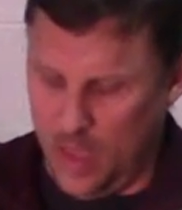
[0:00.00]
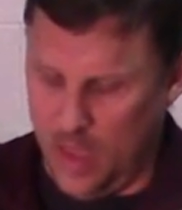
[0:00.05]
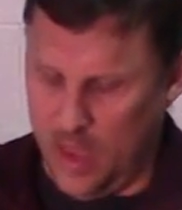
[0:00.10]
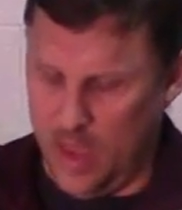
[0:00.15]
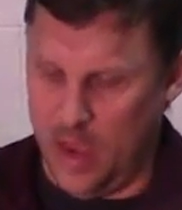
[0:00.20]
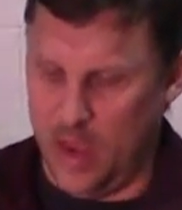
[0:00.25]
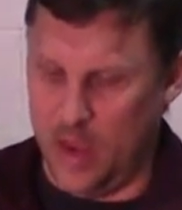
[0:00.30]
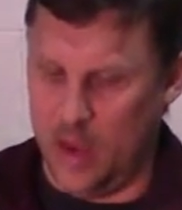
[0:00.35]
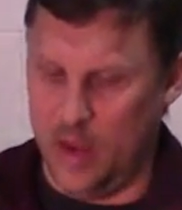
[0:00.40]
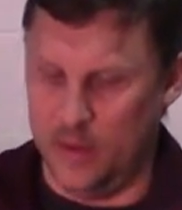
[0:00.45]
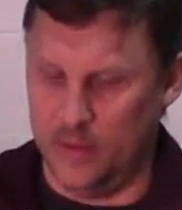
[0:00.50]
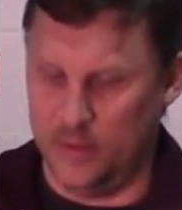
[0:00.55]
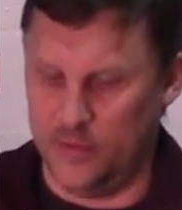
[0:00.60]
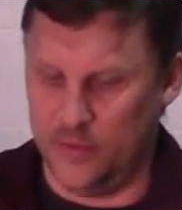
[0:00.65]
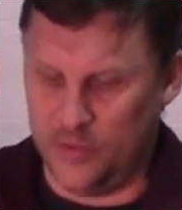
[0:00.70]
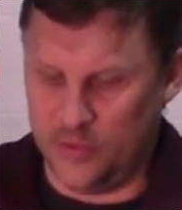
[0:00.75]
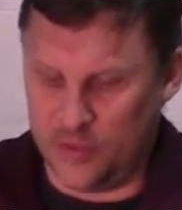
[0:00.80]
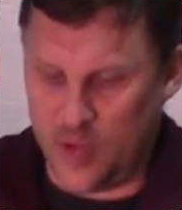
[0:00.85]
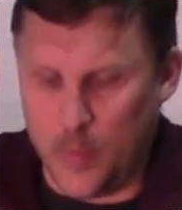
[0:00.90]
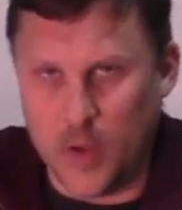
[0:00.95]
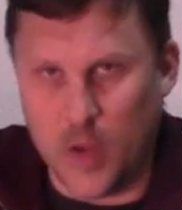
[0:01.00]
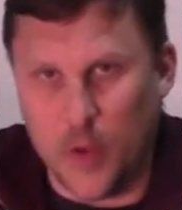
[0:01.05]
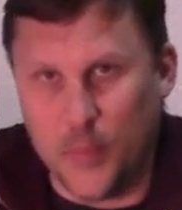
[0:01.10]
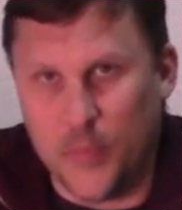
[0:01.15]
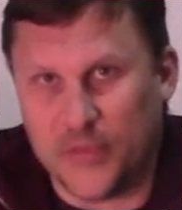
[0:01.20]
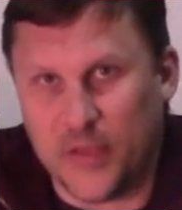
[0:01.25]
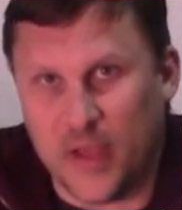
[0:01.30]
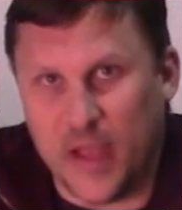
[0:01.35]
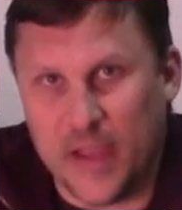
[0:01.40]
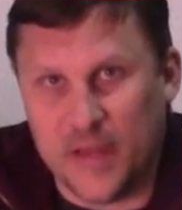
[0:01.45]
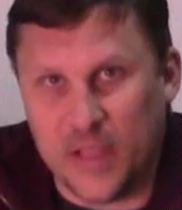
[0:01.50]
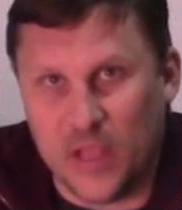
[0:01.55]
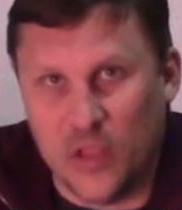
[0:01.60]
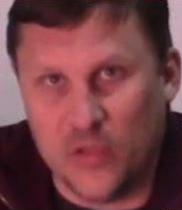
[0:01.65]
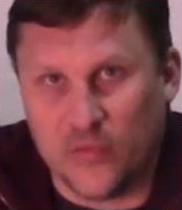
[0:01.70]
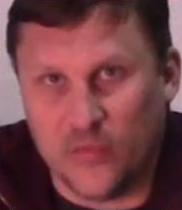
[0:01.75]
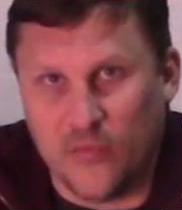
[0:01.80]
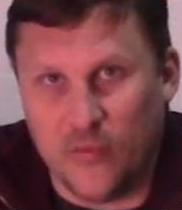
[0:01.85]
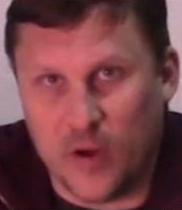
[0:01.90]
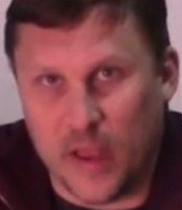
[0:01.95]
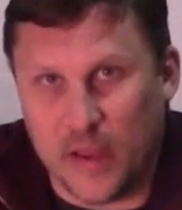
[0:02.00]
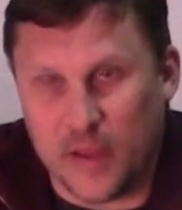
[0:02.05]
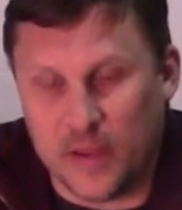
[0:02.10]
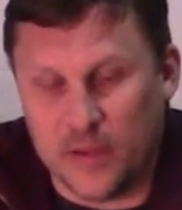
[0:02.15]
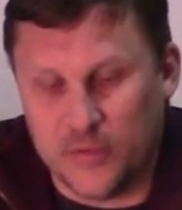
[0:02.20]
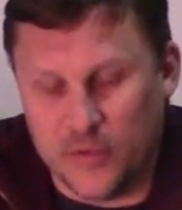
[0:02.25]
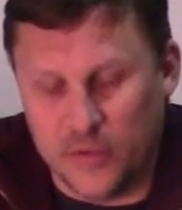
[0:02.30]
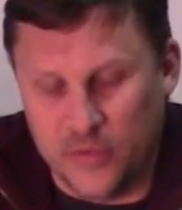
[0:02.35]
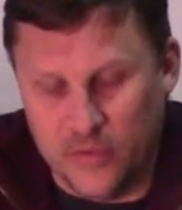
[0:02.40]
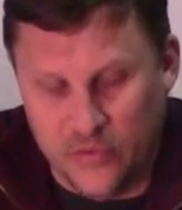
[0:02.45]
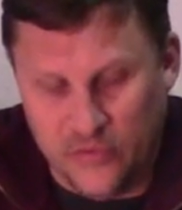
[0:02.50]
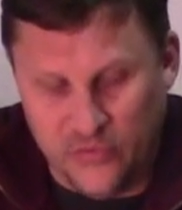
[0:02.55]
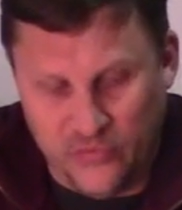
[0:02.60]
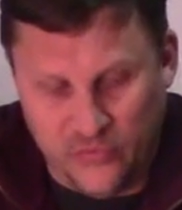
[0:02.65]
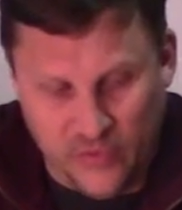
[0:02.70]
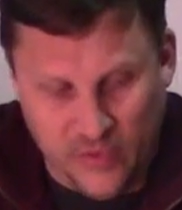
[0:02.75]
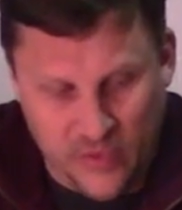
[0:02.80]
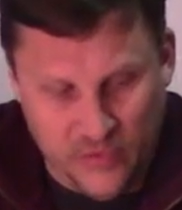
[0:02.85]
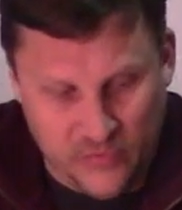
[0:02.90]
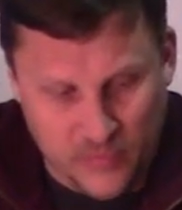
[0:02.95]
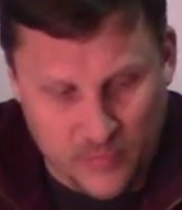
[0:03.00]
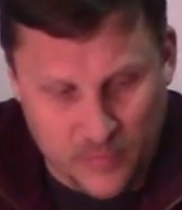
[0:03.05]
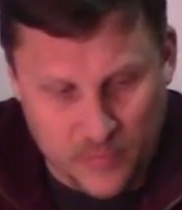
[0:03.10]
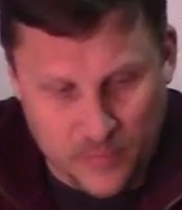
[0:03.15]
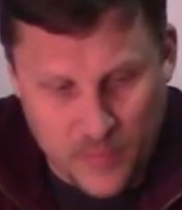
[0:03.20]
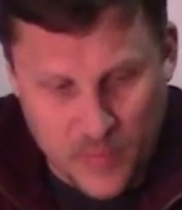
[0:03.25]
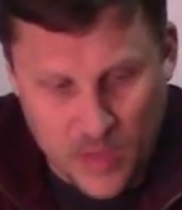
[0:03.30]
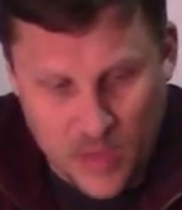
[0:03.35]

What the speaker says: and just coming up with ideas of what I can do this season.